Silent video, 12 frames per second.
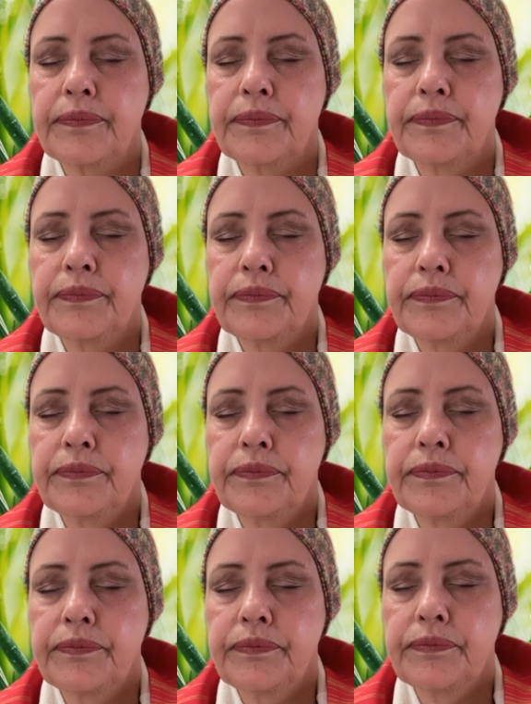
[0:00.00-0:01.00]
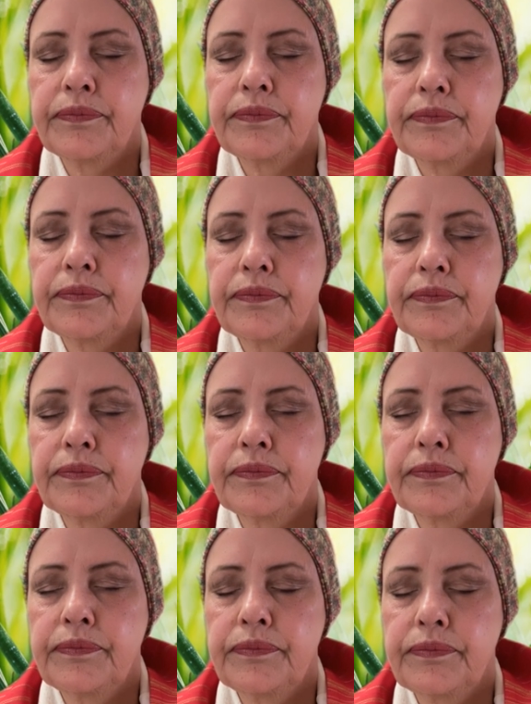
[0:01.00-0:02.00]

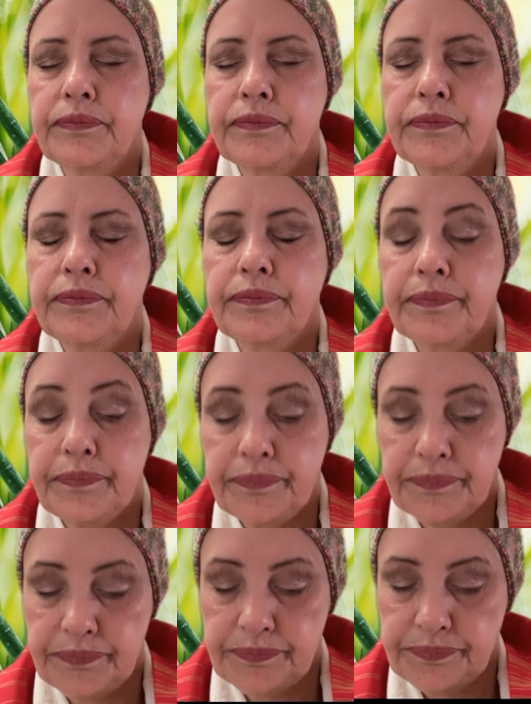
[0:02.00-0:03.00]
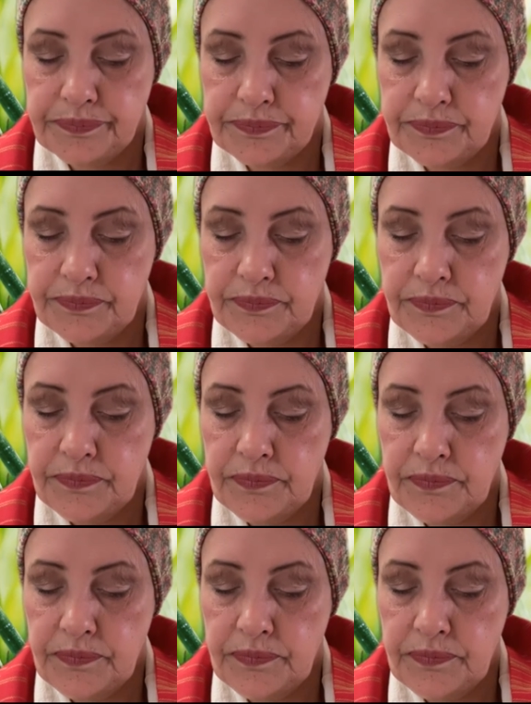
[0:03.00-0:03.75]
[no speech]